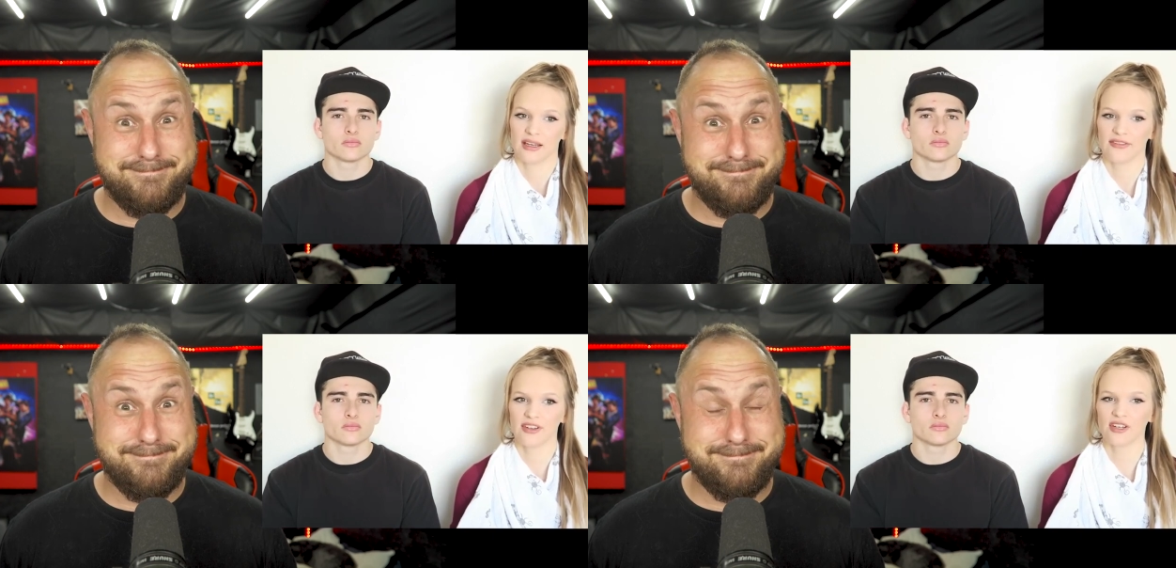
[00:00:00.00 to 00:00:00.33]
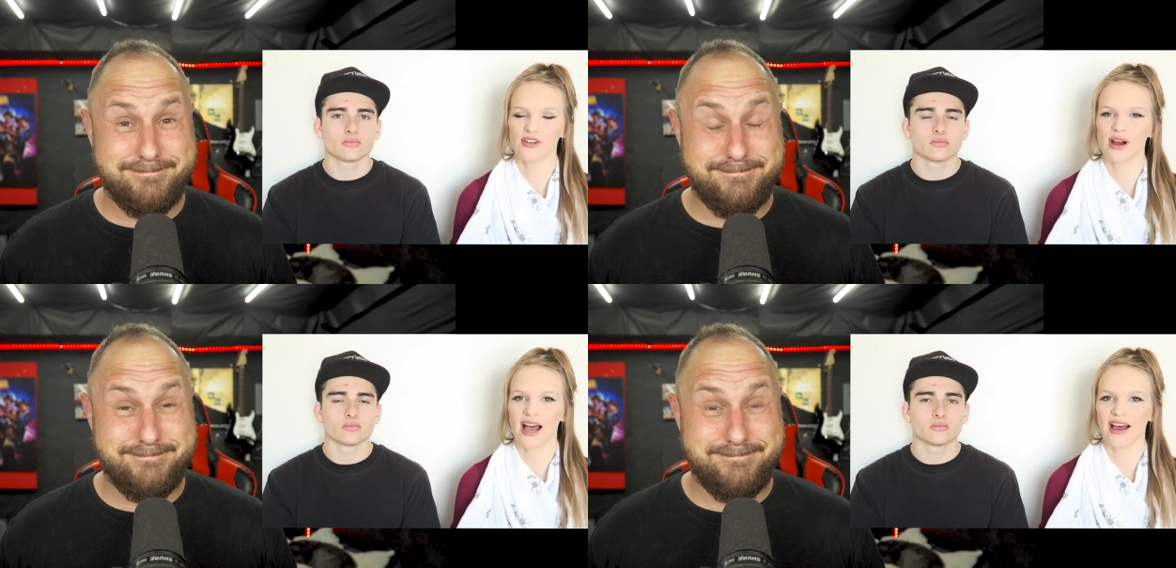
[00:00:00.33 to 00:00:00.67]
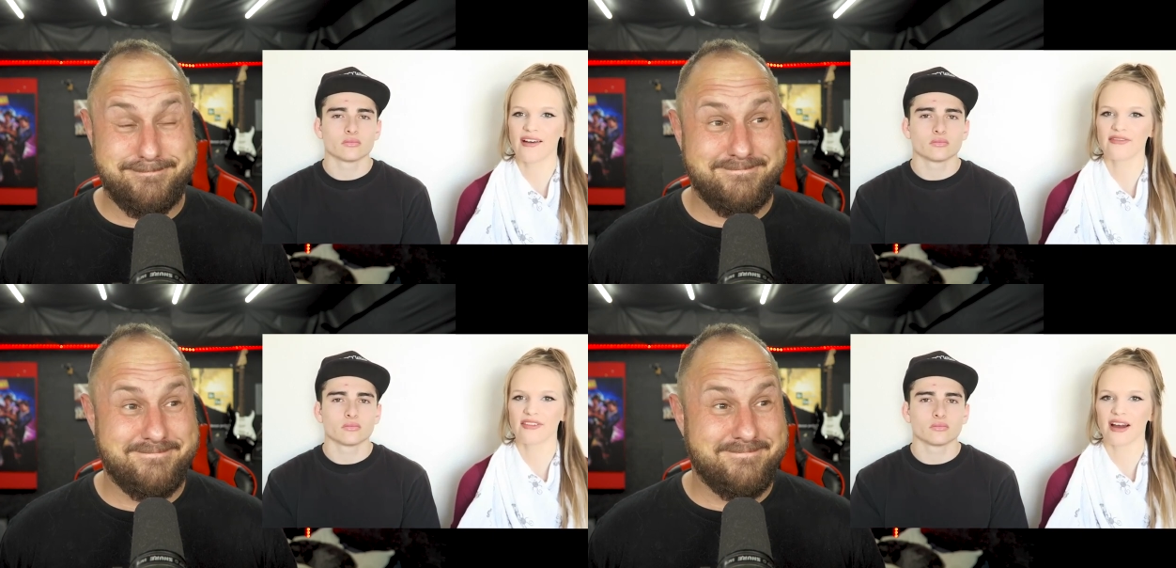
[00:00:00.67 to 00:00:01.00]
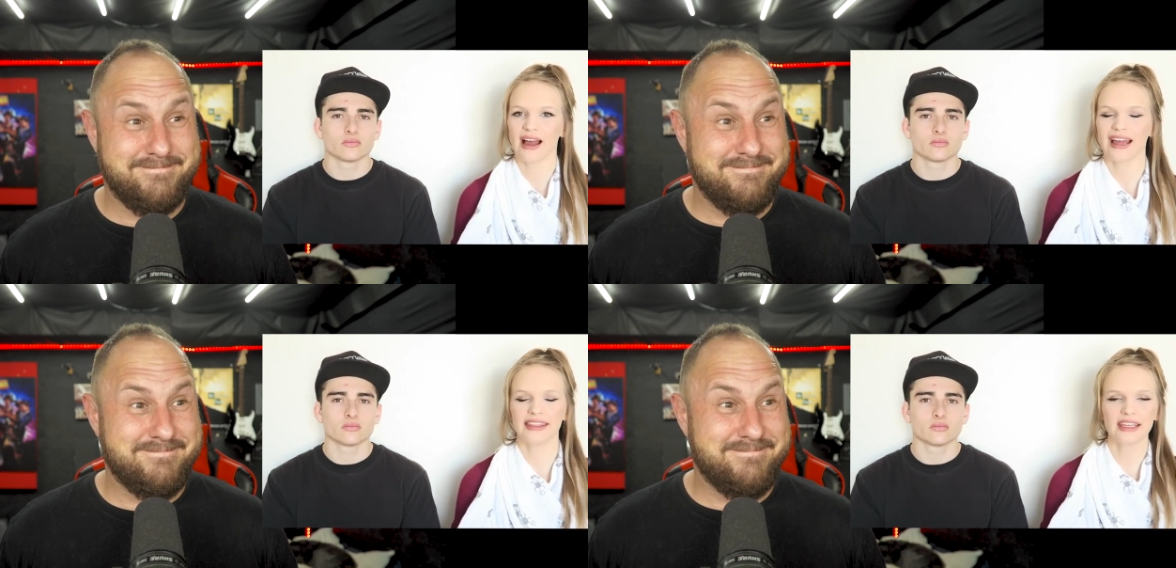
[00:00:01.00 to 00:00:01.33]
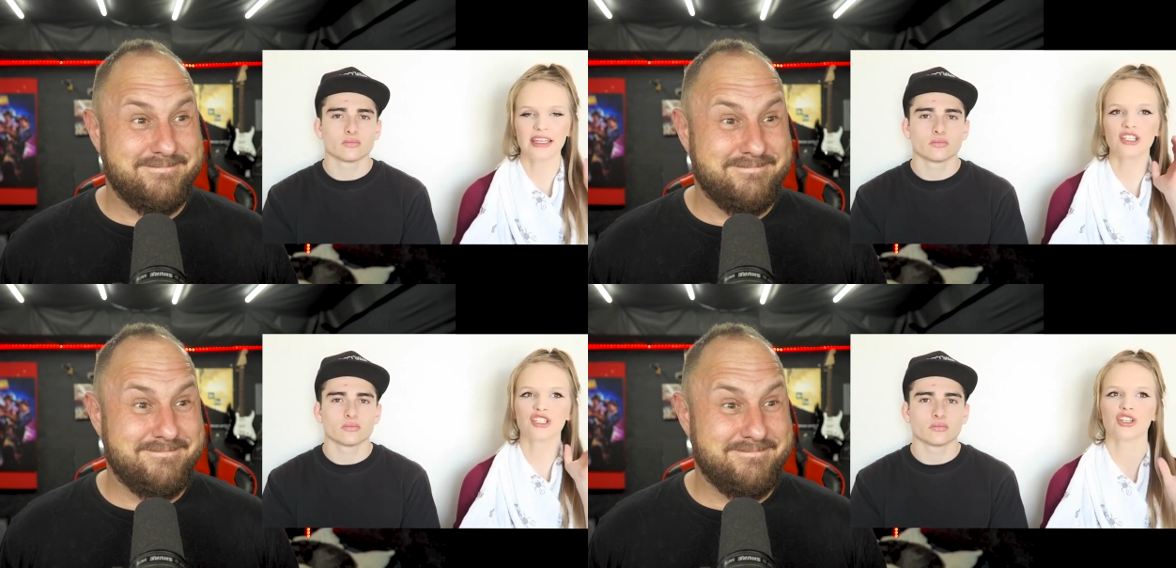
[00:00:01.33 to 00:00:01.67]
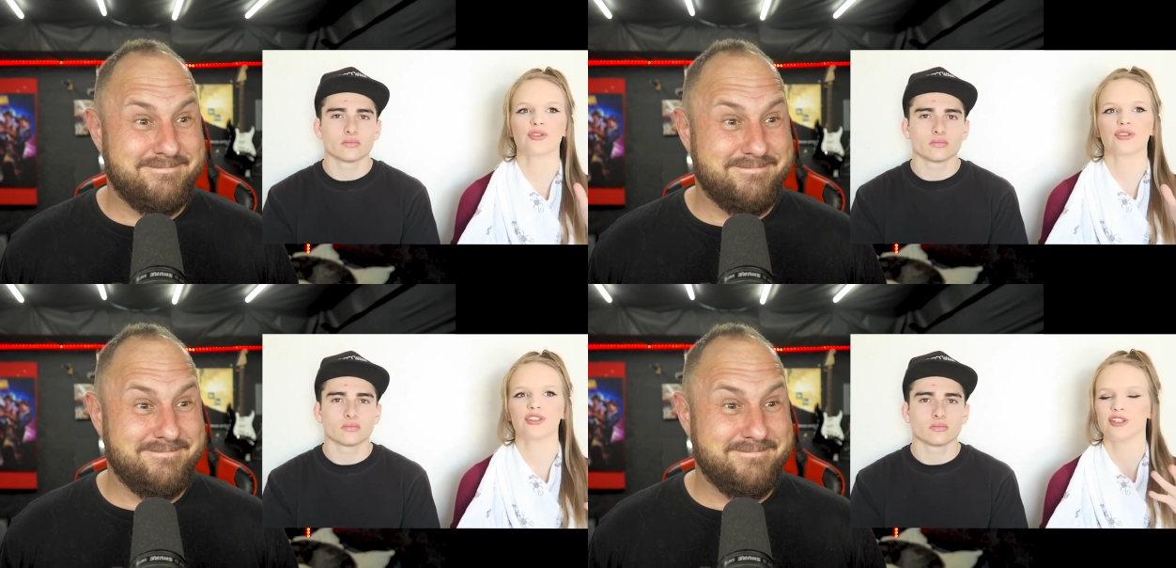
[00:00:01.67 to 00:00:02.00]
Speaker 1: if you have, I think it's
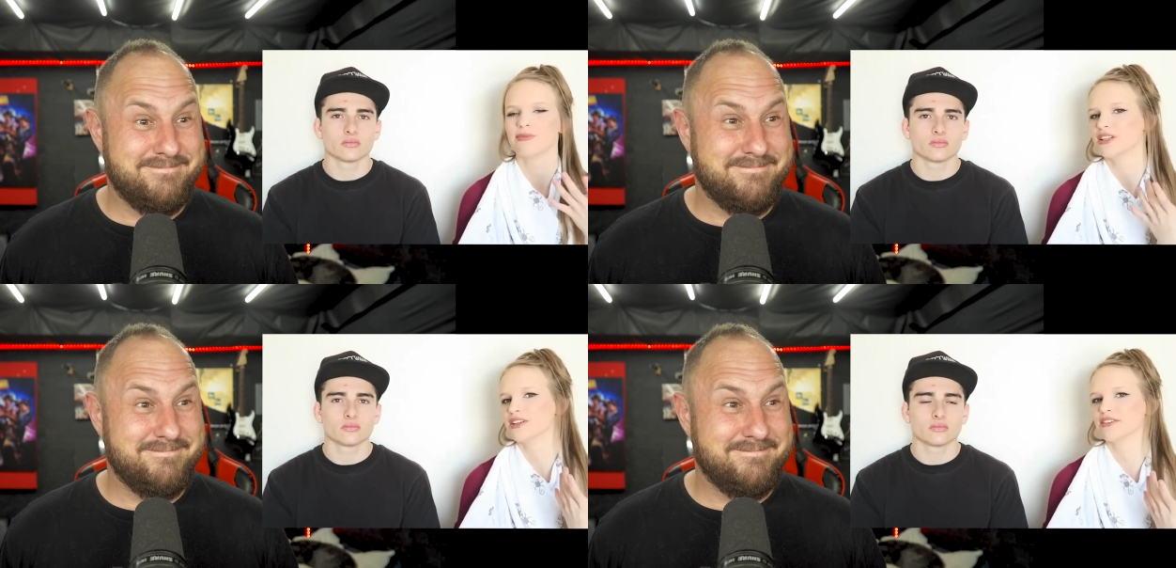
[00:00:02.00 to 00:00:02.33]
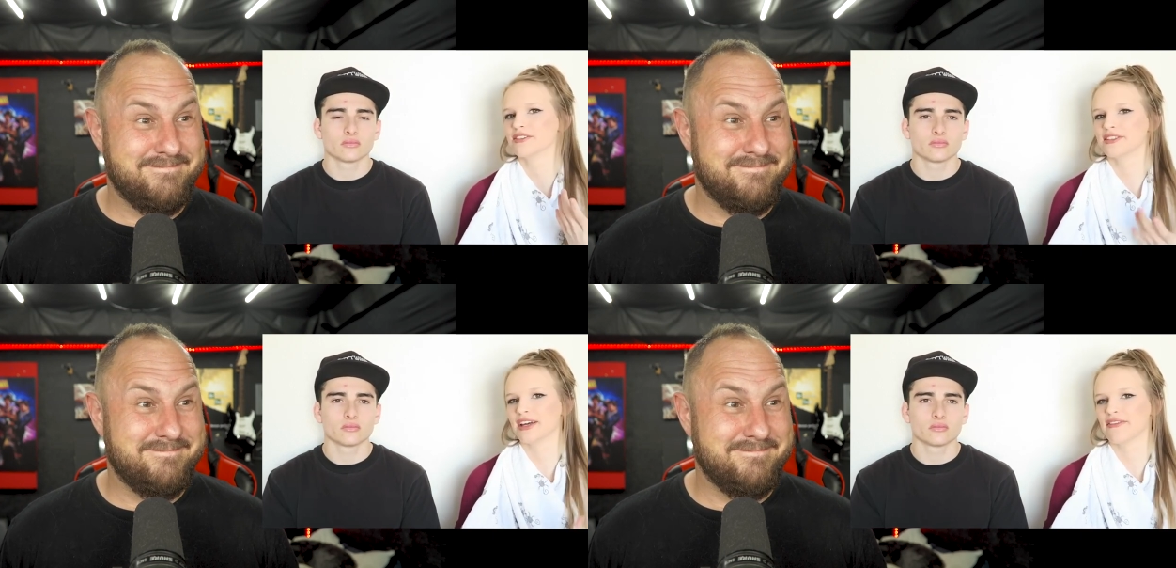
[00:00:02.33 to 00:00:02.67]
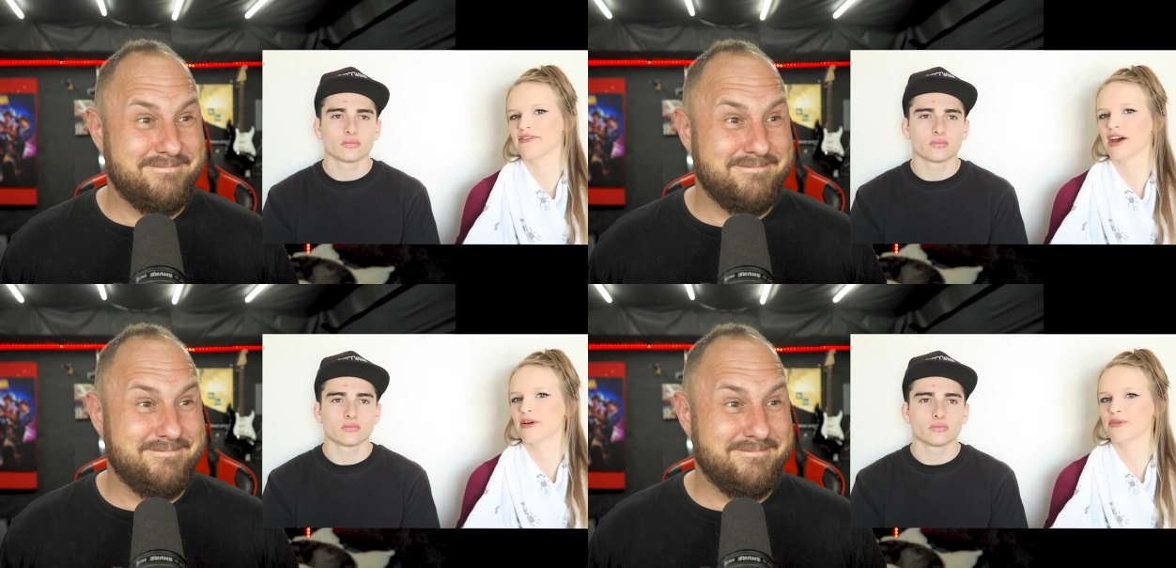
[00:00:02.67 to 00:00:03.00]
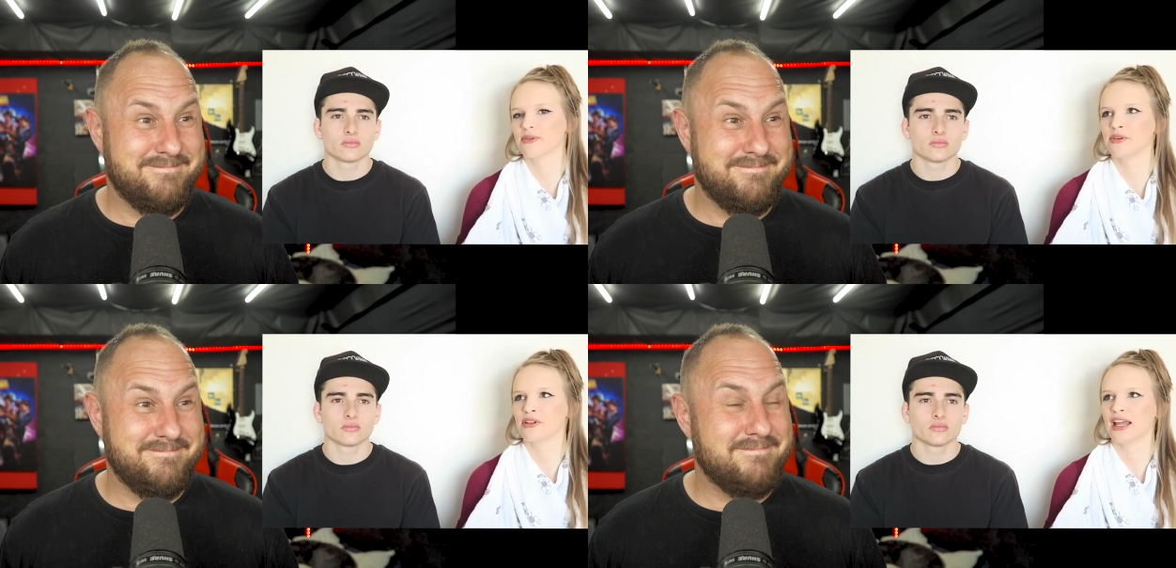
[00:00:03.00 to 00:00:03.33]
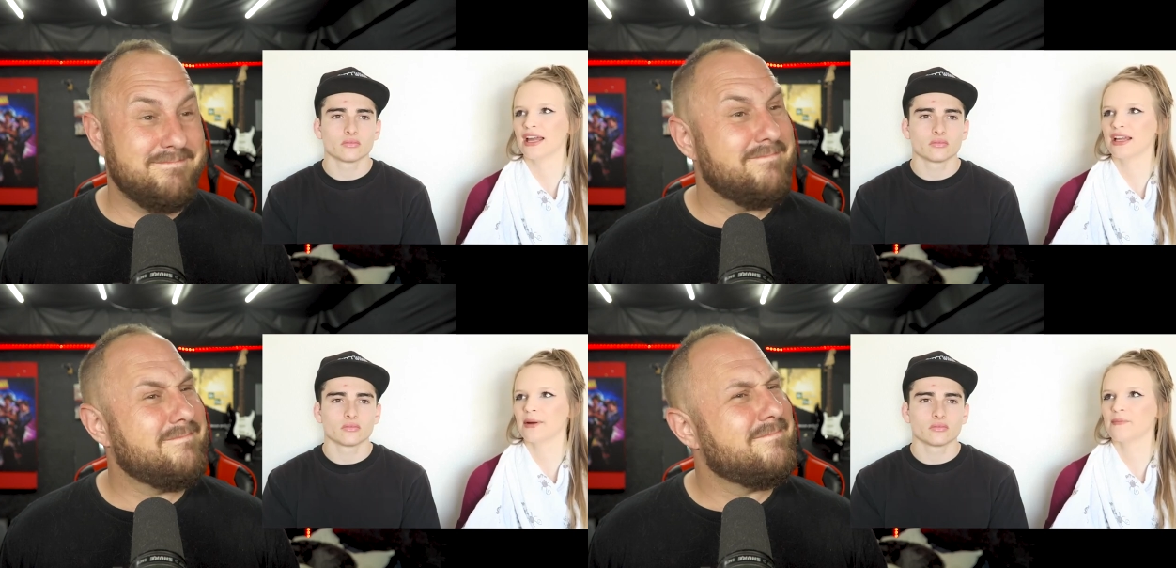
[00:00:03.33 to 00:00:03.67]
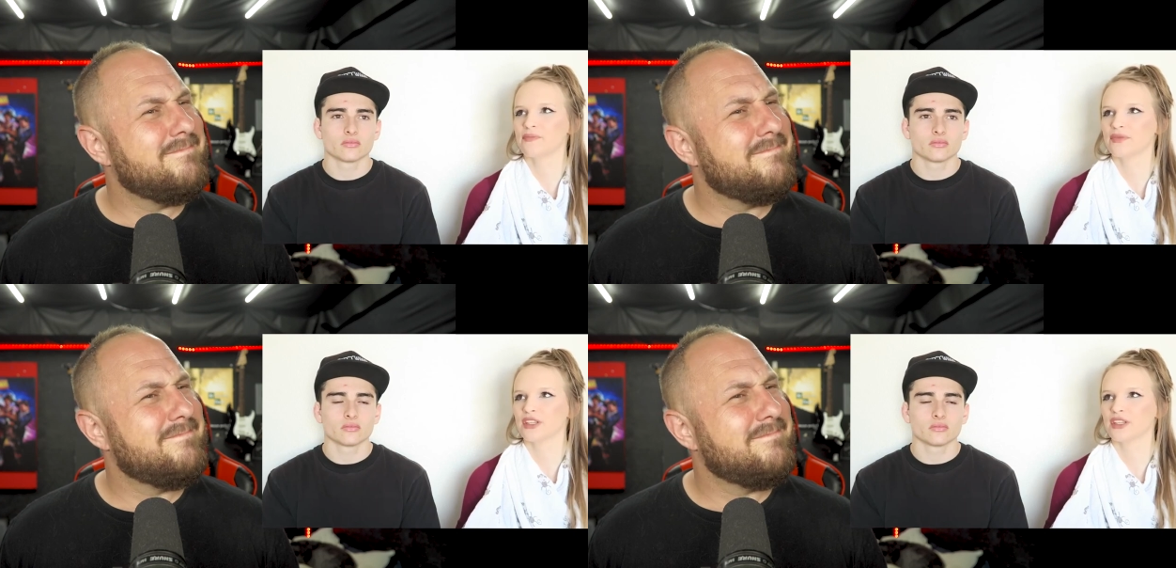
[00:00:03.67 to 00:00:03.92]
so stupid that girls have that rule like